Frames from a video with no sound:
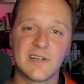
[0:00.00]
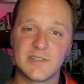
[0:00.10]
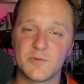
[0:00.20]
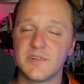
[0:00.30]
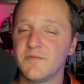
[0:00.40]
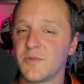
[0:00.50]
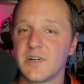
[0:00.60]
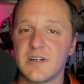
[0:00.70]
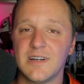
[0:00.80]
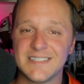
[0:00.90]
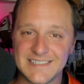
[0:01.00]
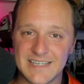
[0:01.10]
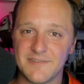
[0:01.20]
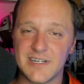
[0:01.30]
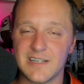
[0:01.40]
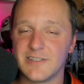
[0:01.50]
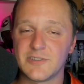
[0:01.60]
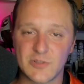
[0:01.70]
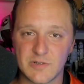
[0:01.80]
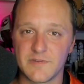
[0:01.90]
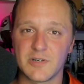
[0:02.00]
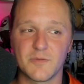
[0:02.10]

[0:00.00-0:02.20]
24/7 server.